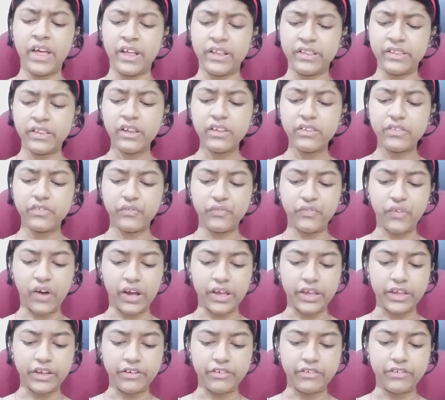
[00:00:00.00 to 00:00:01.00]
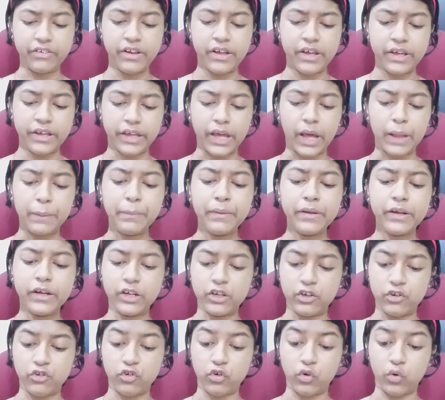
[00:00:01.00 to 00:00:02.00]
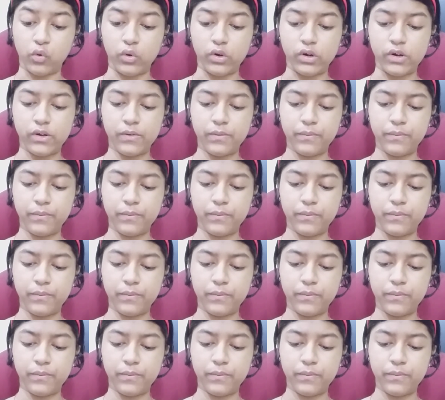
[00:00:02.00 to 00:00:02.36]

Thus fire can be controlled.